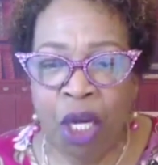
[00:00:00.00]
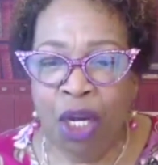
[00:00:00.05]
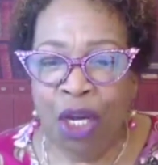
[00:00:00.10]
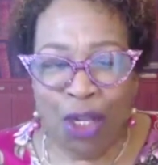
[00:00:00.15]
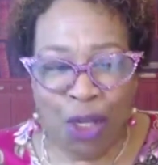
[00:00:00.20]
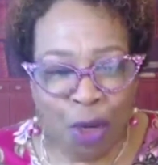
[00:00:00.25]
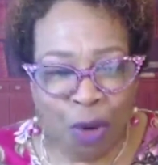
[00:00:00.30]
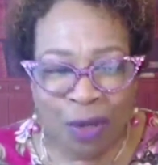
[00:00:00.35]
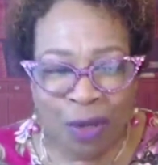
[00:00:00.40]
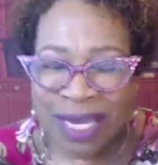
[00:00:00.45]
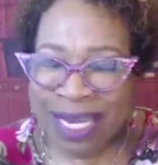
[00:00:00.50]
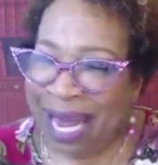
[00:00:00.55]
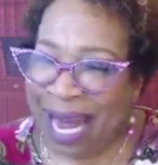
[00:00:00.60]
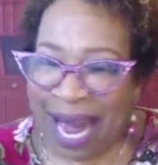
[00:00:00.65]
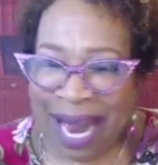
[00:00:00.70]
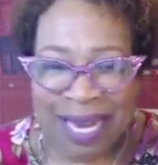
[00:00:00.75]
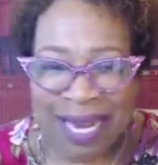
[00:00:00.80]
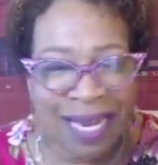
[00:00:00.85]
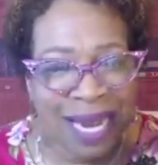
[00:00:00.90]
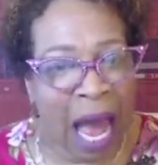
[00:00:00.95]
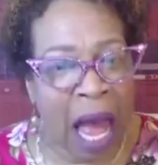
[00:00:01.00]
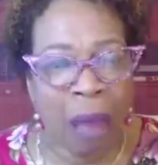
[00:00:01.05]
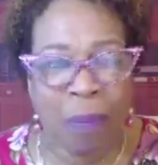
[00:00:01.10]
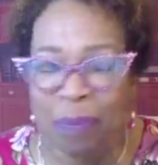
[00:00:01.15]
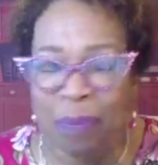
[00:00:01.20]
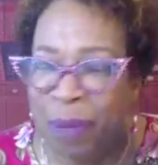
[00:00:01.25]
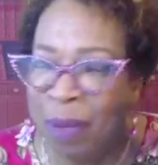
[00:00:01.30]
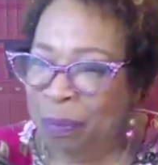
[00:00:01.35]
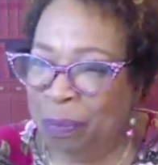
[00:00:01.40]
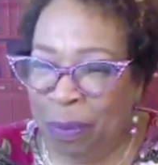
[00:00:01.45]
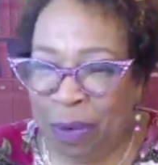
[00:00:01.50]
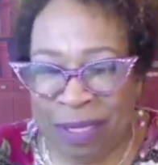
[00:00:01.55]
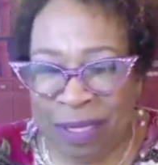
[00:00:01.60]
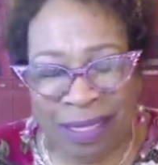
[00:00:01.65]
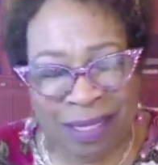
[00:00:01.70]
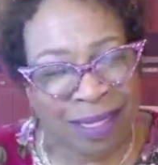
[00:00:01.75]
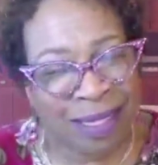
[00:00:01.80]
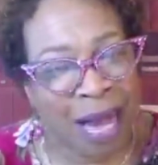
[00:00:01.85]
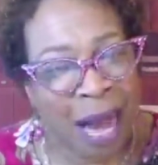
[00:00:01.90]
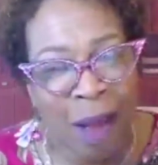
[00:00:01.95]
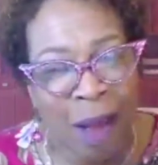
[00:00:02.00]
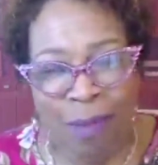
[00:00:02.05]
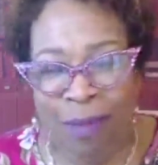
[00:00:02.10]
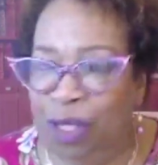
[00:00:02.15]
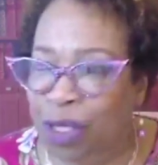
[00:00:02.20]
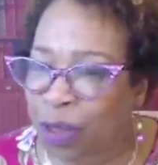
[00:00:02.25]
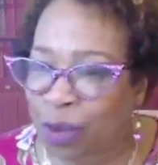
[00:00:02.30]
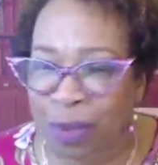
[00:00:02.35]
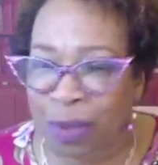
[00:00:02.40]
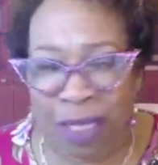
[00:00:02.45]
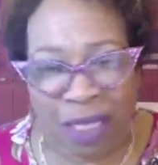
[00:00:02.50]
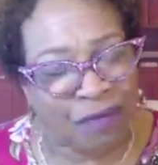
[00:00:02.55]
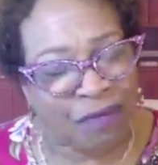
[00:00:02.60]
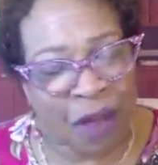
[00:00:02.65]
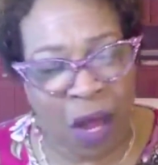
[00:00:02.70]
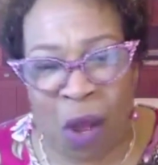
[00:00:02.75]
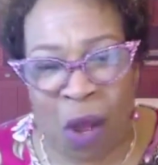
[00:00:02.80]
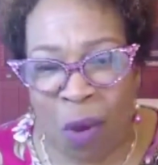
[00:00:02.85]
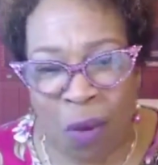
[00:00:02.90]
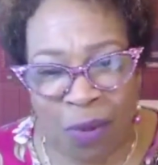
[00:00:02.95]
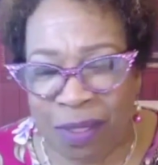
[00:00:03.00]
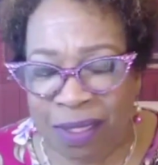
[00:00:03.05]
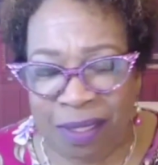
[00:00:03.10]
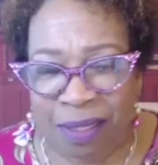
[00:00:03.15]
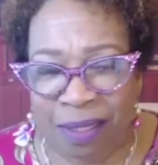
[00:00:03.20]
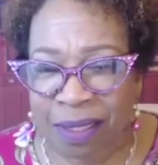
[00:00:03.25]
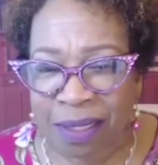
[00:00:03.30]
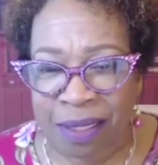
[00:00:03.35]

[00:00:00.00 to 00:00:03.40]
you cannot be presumptuous, folks.